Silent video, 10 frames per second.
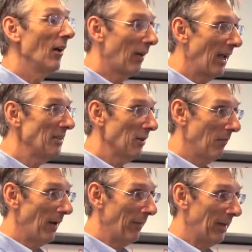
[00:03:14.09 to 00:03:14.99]
Okay, so it
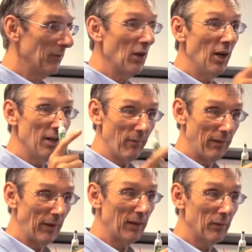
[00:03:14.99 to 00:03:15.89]
might make them turn, it
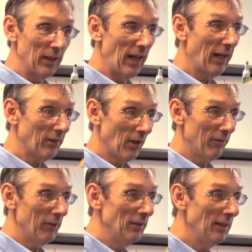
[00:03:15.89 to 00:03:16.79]
might make them connect.
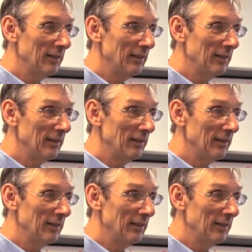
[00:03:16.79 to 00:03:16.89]
Oliver?